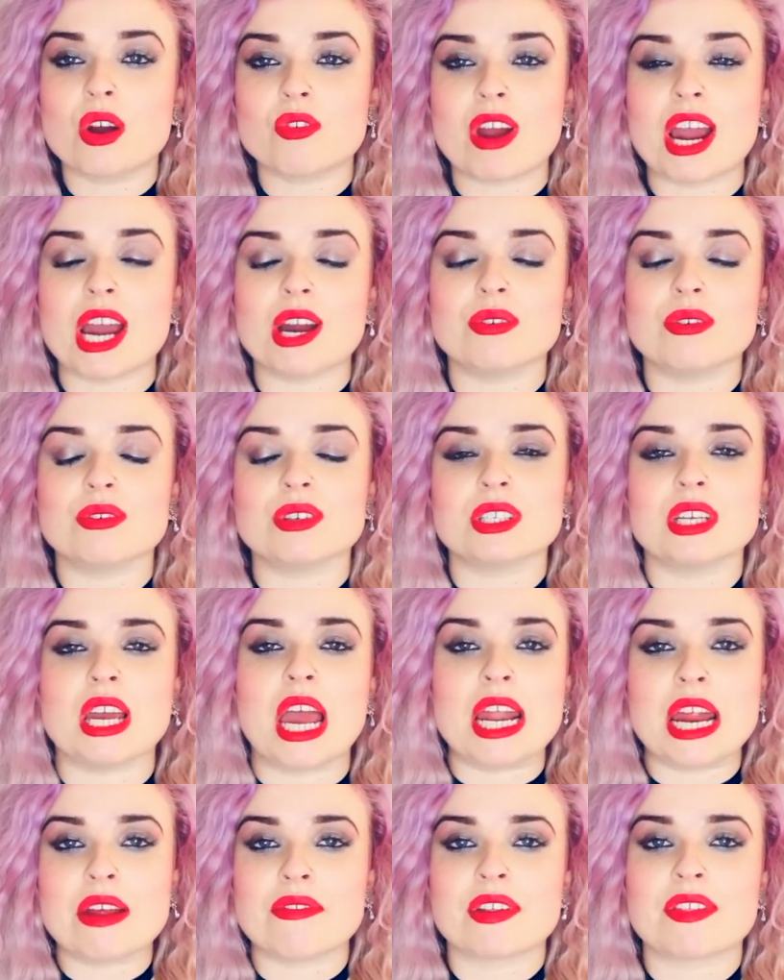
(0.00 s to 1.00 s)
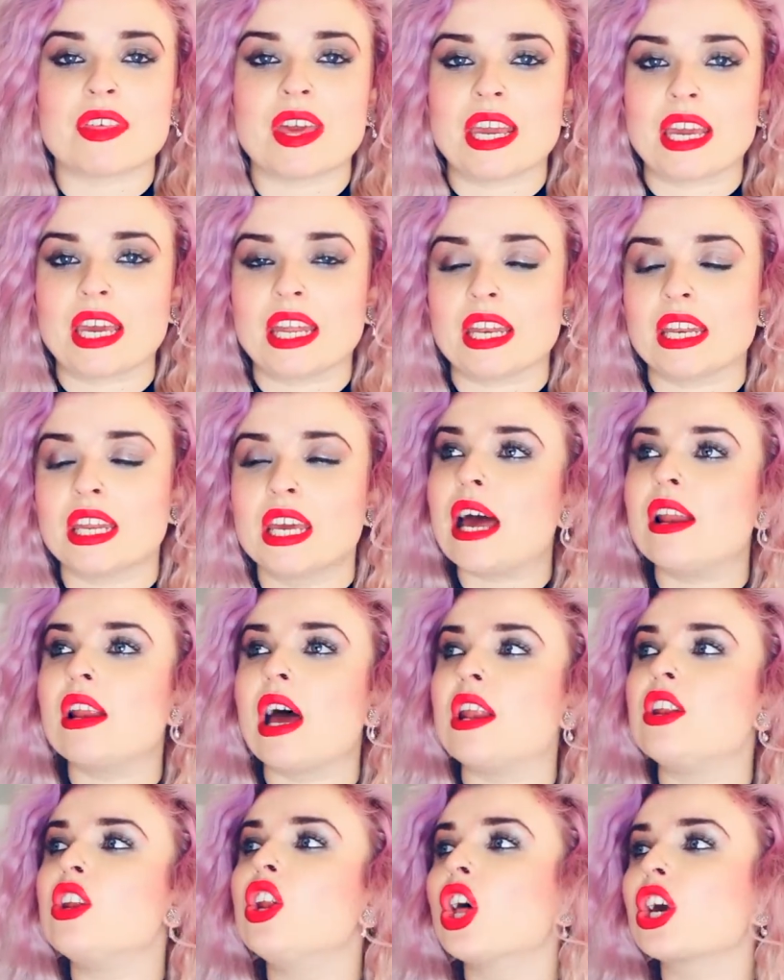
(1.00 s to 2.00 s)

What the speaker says: around and everything and